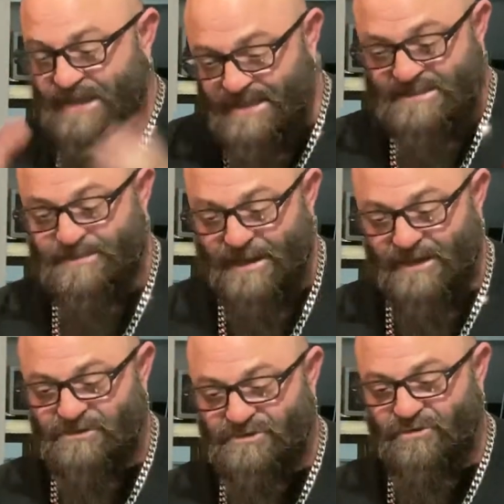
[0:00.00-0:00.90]
It
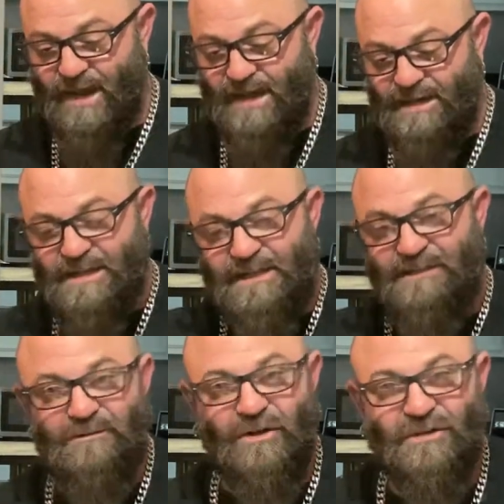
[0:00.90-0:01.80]
smells great.
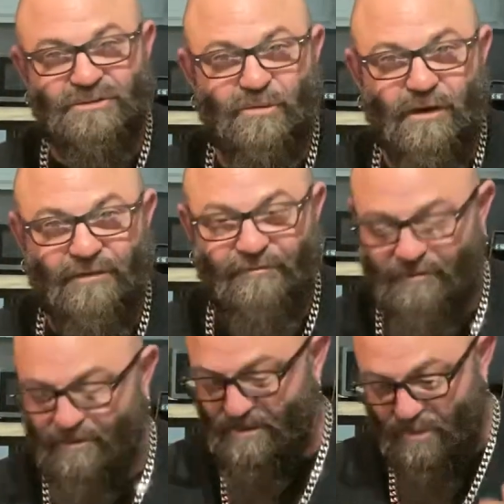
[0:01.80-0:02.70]
It looks
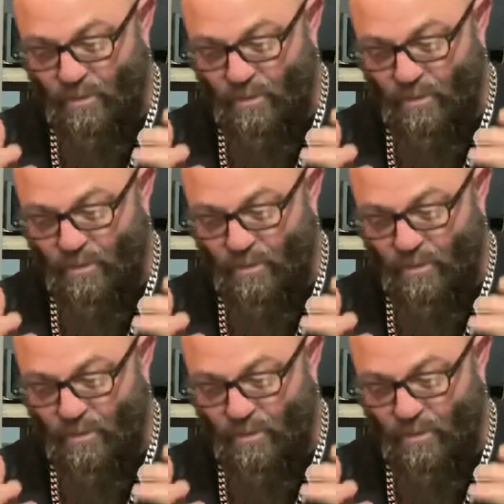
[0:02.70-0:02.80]
wonderful.